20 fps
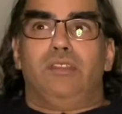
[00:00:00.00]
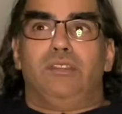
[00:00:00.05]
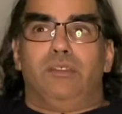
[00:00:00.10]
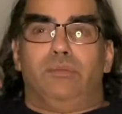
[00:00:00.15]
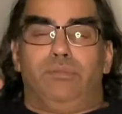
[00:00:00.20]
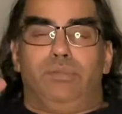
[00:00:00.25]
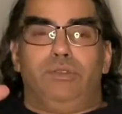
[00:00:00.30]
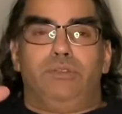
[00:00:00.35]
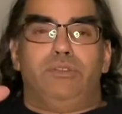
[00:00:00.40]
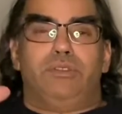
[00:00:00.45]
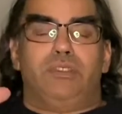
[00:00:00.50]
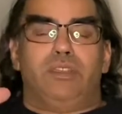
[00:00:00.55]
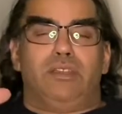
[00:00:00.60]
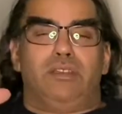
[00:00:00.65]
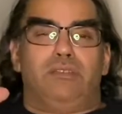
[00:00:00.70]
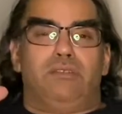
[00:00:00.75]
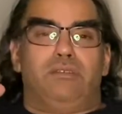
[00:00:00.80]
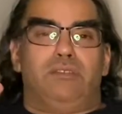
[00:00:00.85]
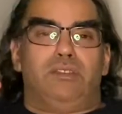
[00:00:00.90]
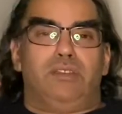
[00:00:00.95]
the
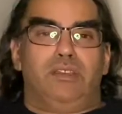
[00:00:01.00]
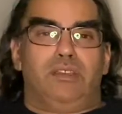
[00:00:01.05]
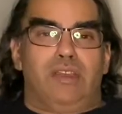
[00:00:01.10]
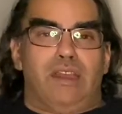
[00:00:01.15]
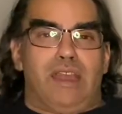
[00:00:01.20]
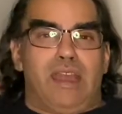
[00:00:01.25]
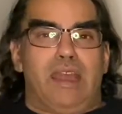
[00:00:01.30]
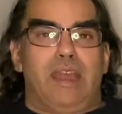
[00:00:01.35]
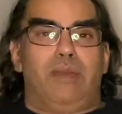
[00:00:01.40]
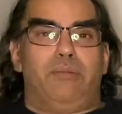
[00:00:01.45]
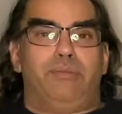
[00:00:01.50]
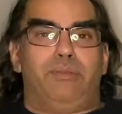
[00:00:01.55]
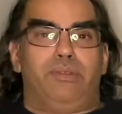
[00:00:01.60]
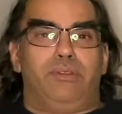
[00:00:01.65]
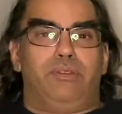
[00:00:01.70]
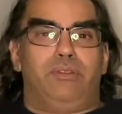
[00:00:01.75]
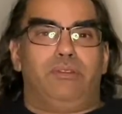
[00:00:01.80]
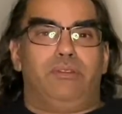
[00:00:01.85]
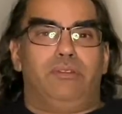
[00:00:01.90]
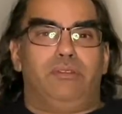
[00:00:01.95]
Bluesound app,
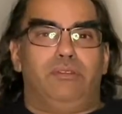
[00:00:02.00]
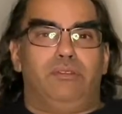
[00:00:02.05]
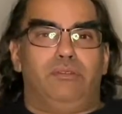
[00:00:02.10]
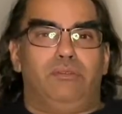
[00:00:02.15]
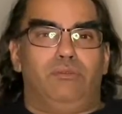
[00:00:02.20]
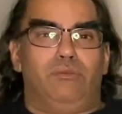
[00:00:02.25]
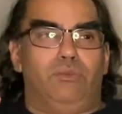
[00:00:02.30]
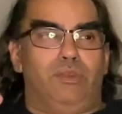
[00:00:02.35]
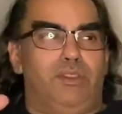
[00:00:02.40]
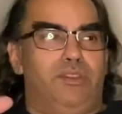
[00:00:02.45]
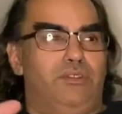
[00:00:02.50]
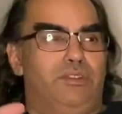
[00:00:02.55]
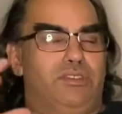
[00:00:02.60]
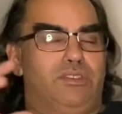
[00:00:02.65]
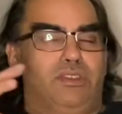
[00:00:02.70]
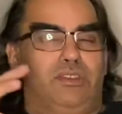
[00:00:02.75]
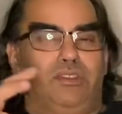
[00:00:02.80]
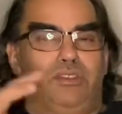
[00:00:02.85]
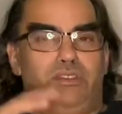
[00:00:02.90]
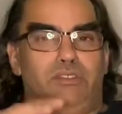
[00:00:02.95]
whether it's
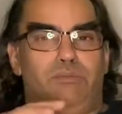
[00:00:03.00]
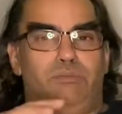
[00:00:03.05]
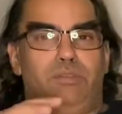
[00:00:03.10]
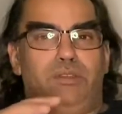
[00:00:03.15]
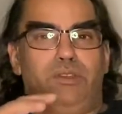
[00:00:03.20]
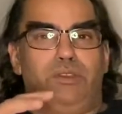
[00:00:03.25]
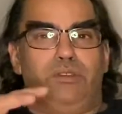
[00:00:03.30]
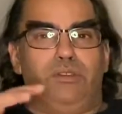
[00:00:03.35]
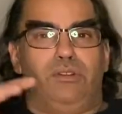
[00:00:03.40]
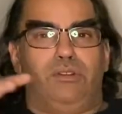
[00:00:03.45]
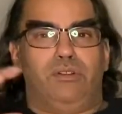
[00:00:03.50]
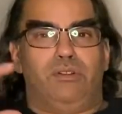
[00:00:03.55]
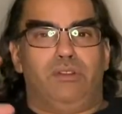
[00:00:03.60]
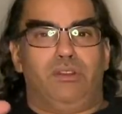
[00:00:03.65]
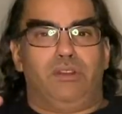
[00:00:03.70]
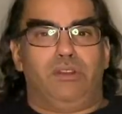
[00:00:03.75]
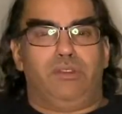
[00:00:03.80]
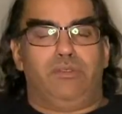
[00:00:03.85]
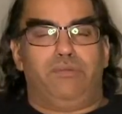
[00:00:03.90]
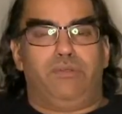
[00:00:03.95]
on the computer or
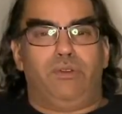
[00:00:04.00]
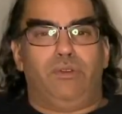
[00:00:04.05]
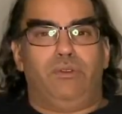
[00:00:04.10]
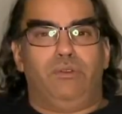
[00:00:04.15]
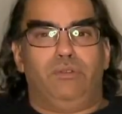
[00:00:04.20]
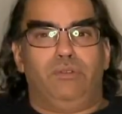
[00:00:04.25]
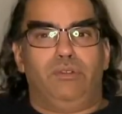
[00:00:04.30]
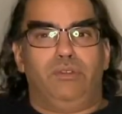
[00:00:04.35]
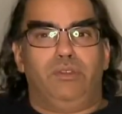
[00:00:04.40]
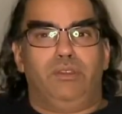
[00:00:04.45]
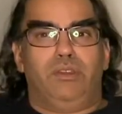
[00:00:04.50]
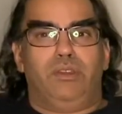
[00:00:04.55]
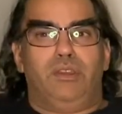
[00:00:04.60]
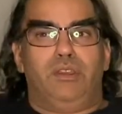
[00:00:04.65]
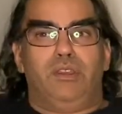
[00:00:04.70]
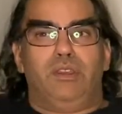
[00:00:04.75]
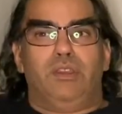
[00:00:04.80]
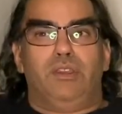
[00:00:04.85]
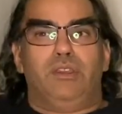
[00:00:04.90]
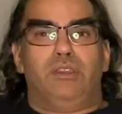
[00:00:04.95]
on your phone,
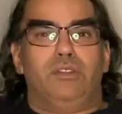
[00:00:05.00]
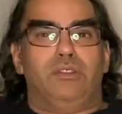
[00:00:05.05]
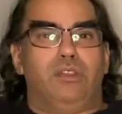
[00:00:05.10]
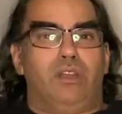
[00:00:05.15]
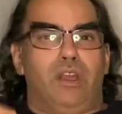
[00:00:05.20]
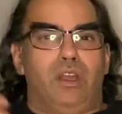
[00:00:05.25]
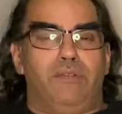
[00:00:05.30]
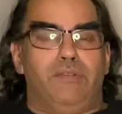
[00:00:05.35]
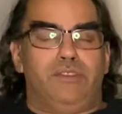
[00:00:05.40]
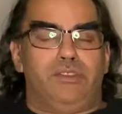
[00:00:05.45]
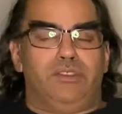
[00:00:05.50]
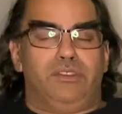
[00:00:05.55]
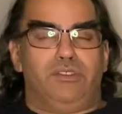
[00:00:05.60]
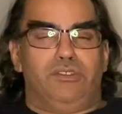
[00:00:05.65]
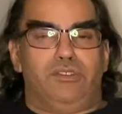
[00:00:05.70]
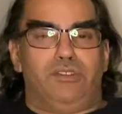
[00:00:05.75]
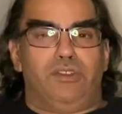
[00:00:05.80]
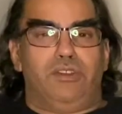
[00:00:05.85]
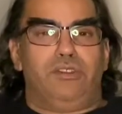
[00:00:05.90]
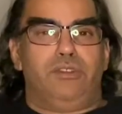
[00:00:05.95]
obviously
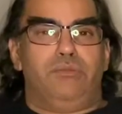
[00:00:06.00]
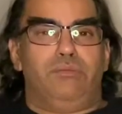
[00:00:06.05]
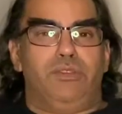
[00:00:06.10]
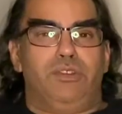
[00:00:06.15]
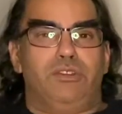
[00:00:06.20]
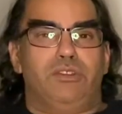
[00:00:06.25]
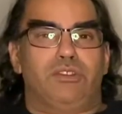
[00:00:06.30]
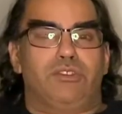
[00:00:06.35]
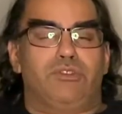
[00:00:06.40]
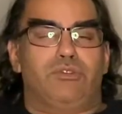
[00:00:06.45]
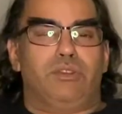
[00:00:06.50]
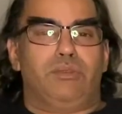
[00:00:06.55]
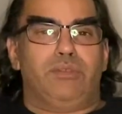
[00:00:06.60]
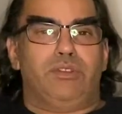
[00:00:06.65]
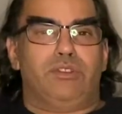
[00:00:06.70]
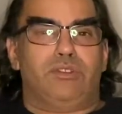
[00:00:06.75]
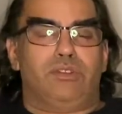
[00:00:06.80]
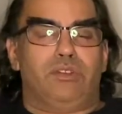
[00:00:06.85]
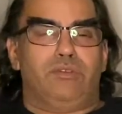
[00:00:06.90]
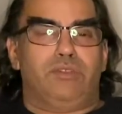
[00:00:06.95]
there's other music
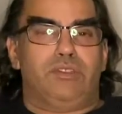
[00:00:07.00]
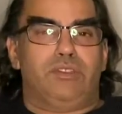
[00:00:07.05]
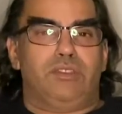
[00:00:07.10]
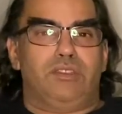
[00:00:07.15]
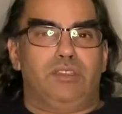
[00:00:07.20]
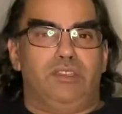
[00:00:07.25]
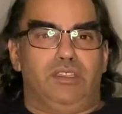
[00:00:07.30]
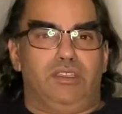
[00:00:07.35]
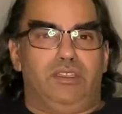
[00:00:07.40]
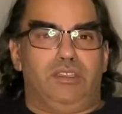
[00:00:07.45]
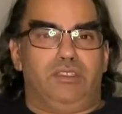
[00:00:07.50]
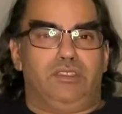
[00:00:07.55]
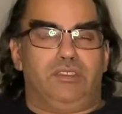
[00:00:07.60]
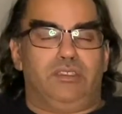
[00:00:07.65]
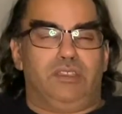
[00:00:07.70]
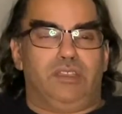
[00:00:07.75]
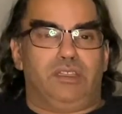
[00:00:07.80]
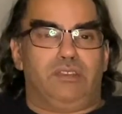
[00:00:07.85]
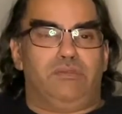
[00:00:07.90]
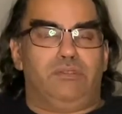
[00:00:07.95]
streaming services that you can
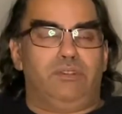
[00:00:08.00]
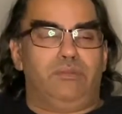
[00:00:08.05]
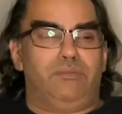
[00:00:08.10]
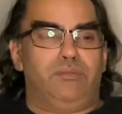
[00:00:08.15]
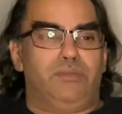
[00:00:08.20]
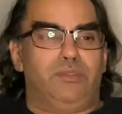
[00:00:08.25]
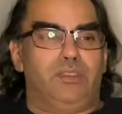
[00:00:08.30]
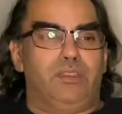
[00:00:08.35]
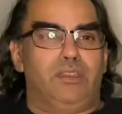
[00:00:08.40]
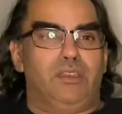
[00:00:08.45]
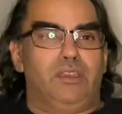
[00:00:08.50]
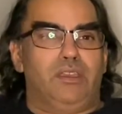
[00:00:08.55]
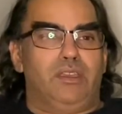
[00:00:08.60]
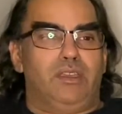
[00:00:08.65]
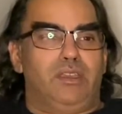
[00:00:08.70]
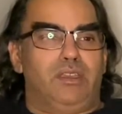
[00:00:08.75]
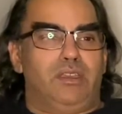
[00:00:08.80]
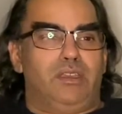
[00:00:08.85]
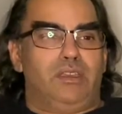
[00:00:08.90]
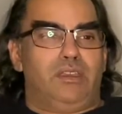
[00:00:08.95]
select from,
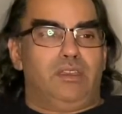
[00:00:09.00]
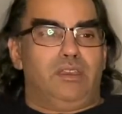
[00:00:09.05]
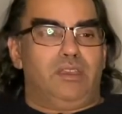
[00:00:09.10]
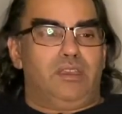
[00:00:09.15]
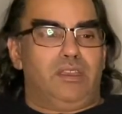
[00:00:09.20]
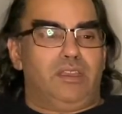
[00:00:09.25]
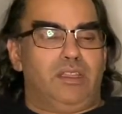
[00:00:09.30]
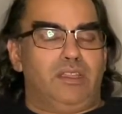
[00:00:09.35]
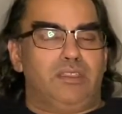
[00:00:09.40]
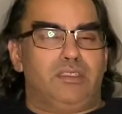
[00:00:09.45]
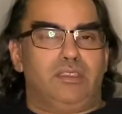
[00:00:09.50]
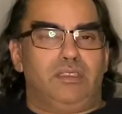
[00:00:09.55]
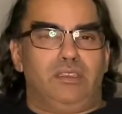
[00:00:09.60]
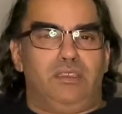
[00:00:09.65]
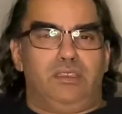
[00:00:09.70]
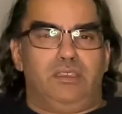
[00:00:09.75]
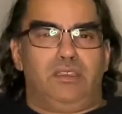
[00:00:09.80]
and I see